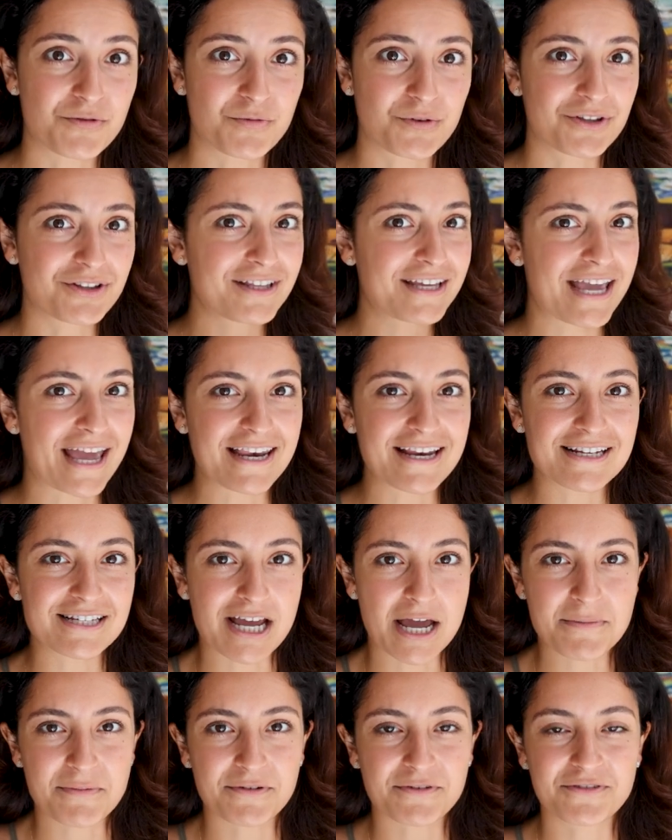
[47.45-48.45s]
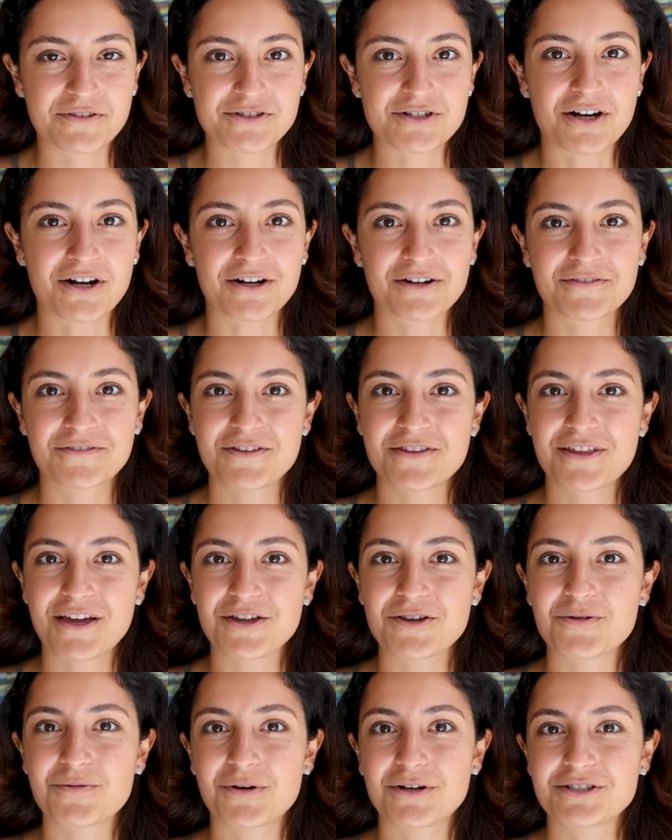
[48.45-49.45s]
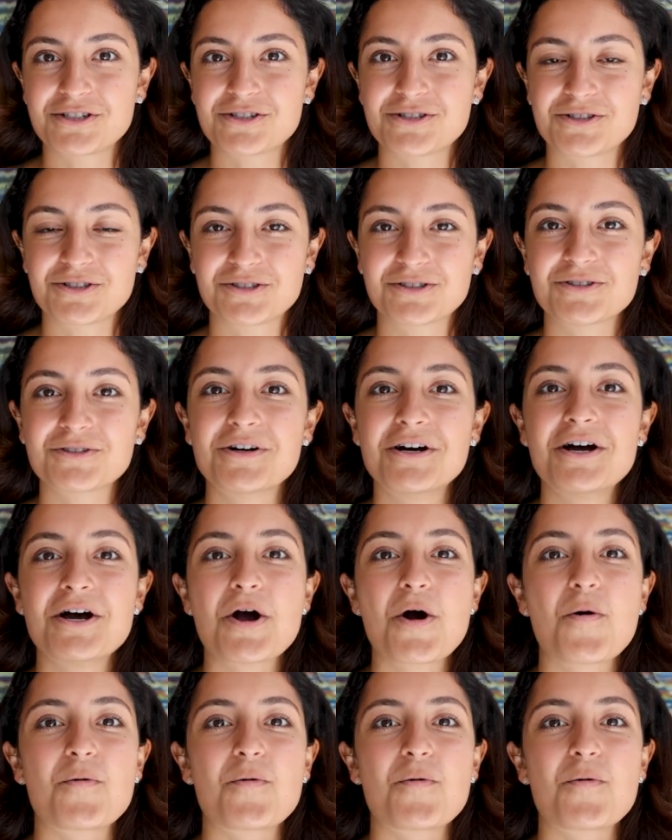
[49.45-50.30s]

really any type of photography that you want to do.